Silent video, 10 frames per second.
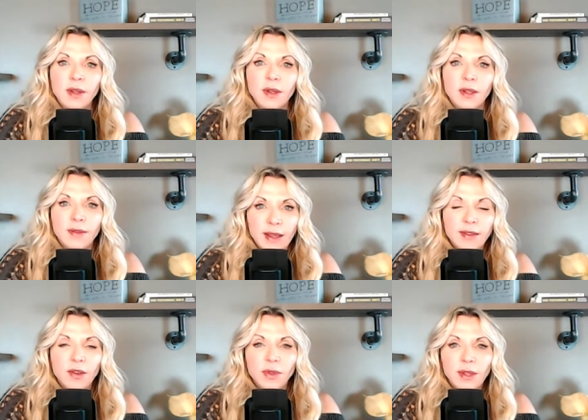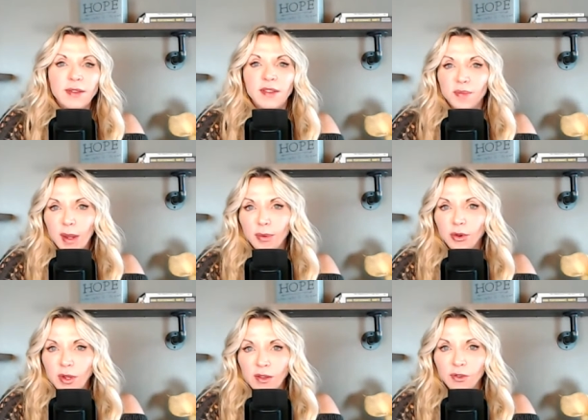The vaccine releases spike
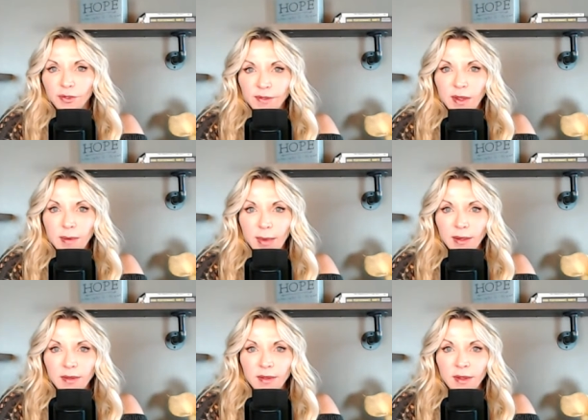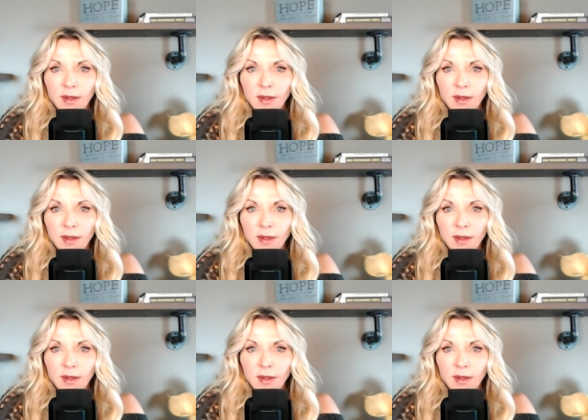proteins for 15 months